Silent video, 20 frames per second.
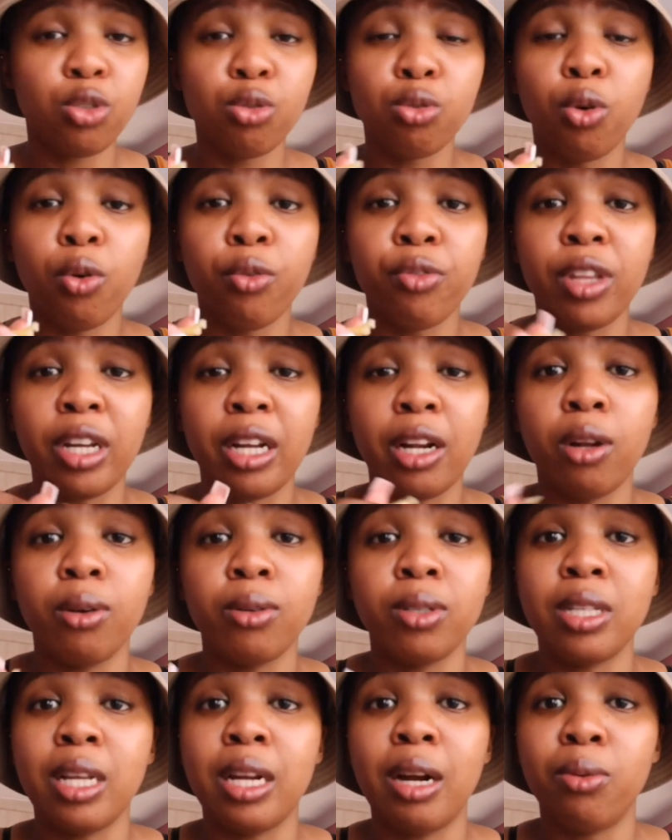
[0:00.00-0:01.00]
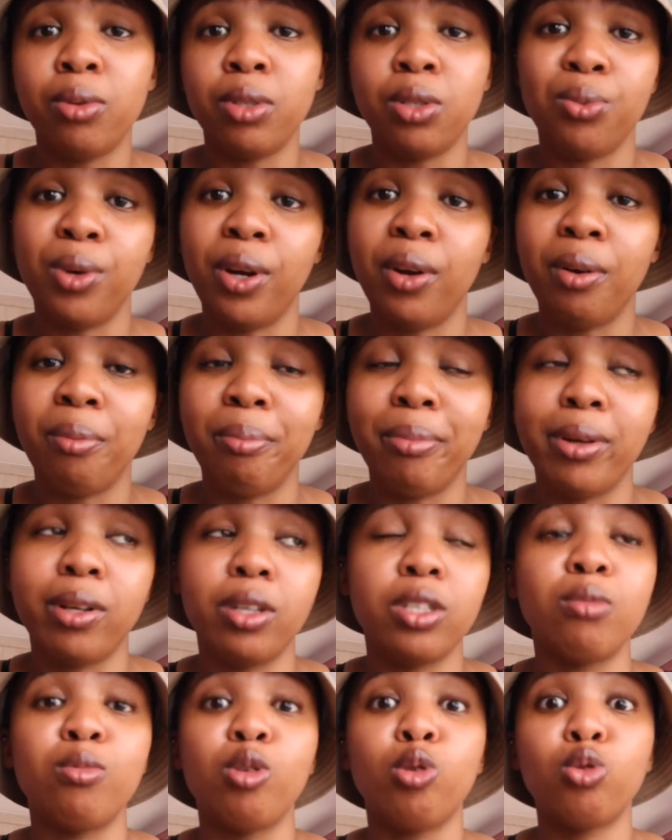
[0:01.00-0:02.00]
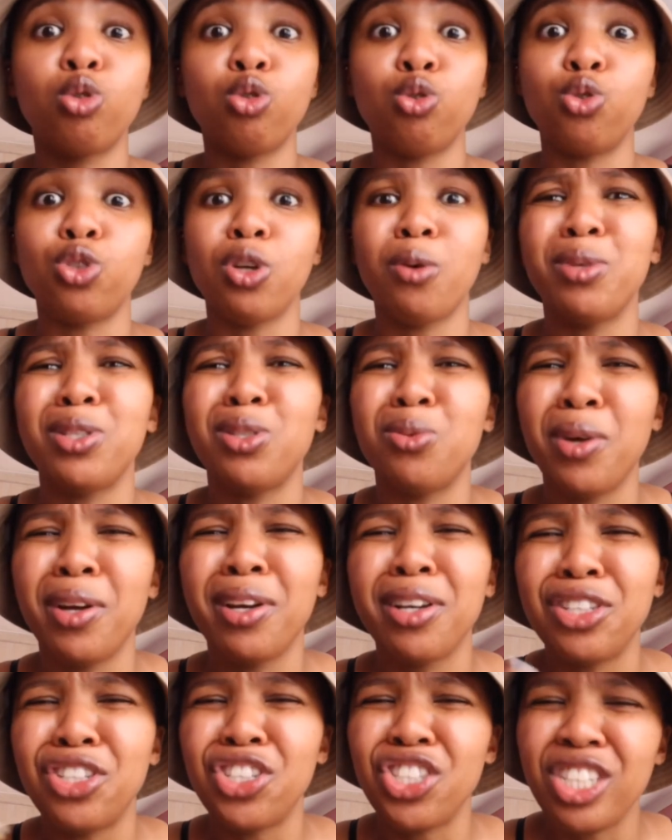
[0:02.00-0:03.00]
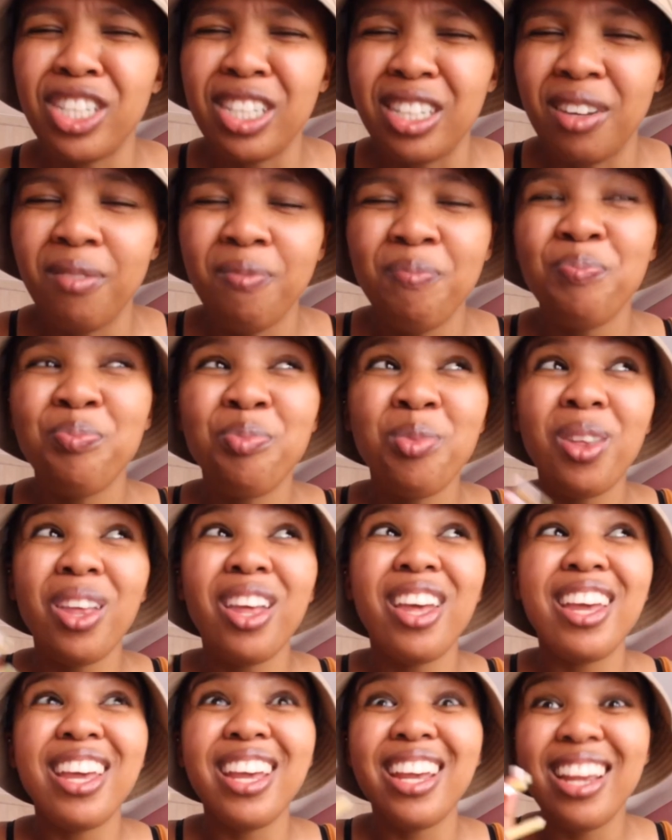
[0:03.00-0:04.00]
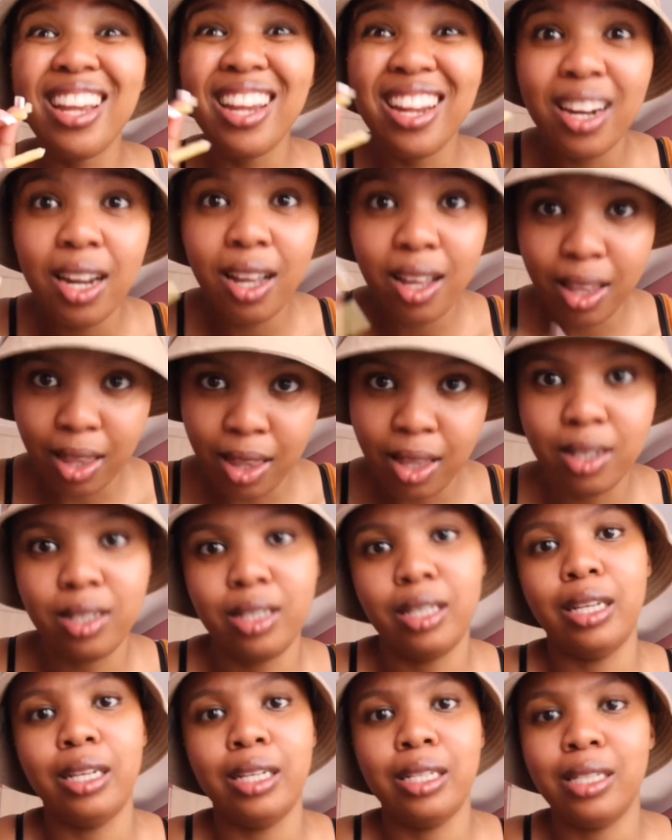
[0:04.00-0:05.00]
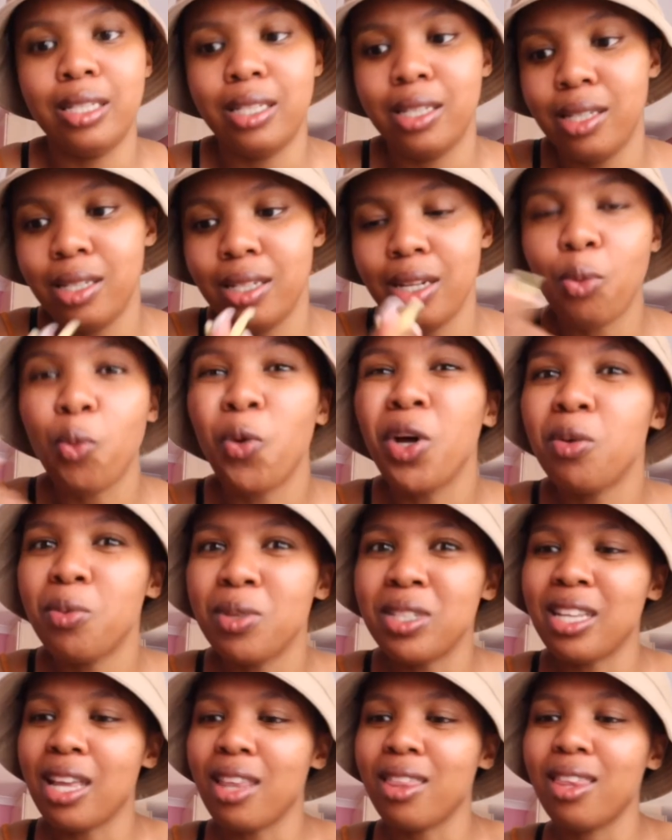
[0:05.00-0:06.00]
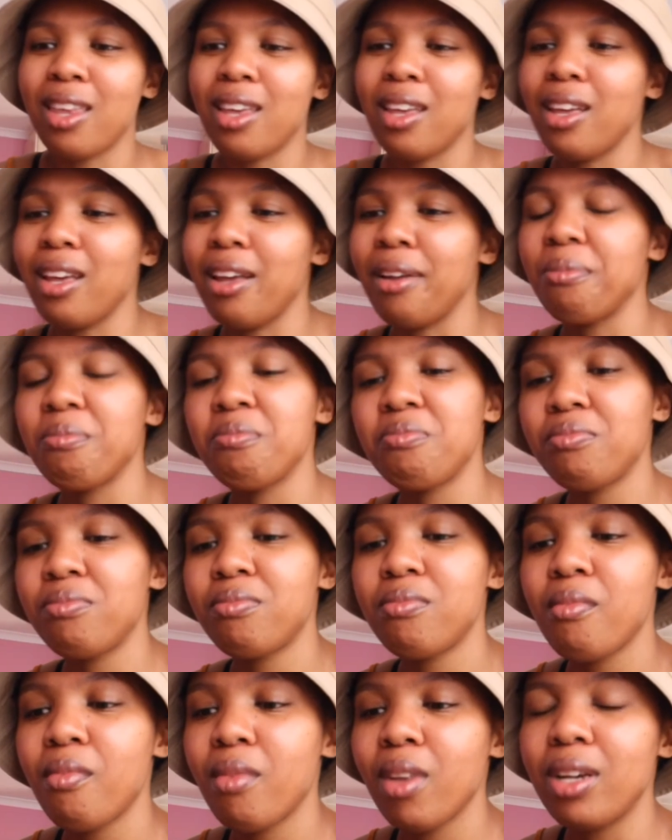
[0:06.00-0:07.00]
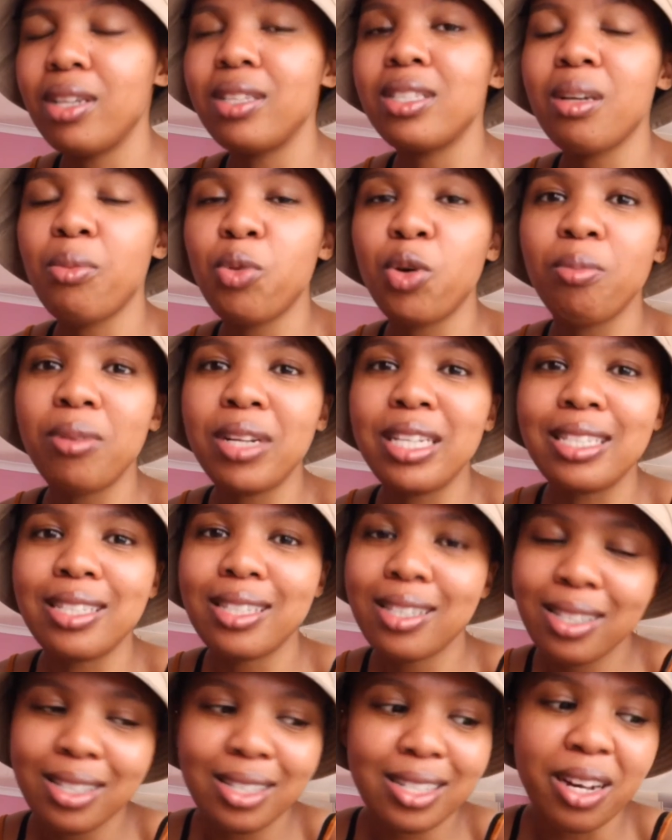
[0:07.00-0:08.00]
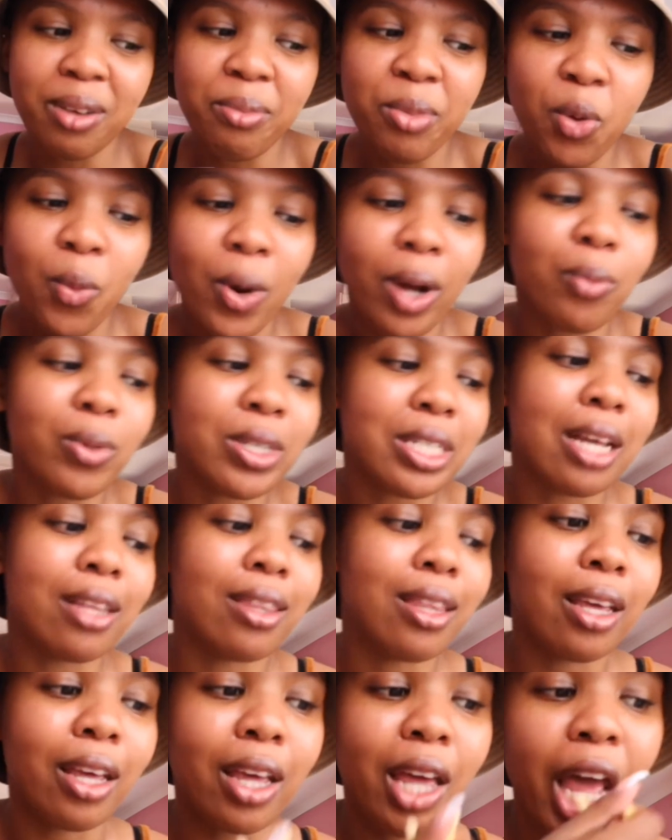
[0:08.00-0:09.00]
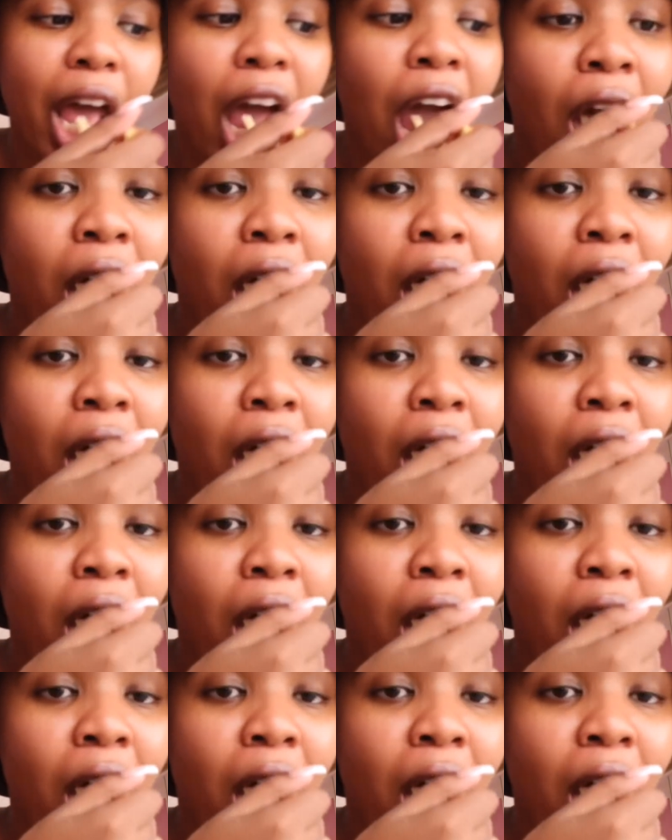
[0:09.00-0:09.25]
off the clothes that I was wearing because I was wearing a jean in this heat. What was I thinking? Can someone please tell me what was I thinking?